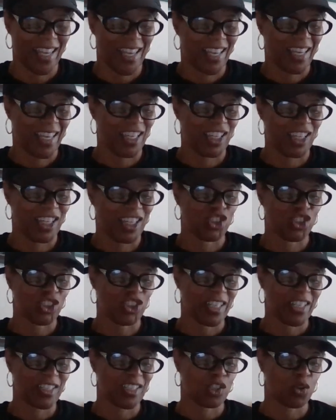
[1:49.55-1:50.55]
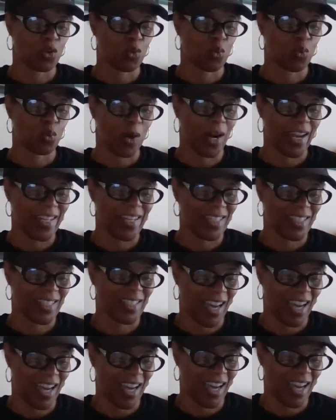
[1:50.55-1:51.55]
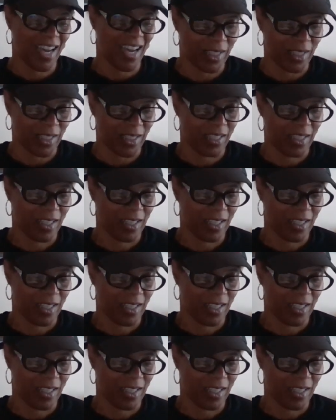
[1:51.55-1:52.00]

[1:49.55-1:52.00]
in just the right timing.